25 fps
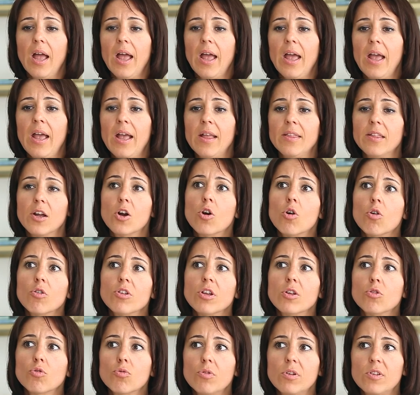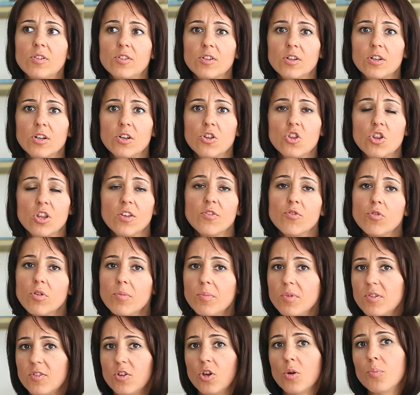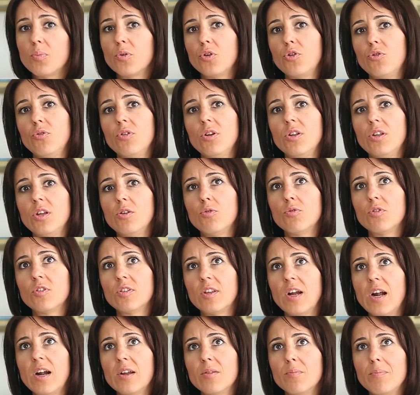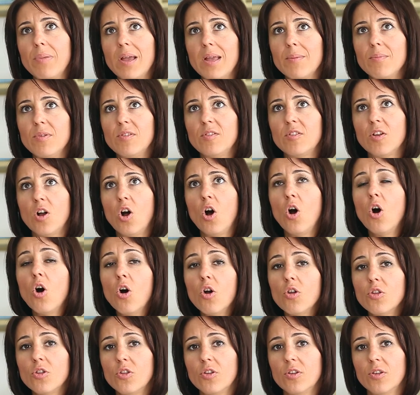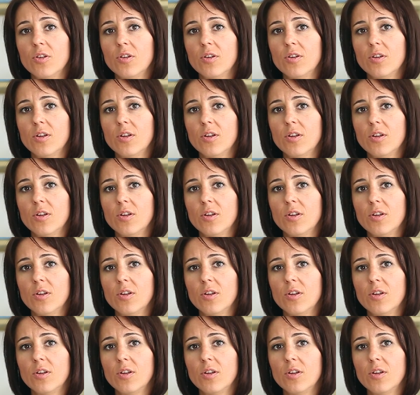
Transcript: And according to research, if we miss the opportunity to start babies on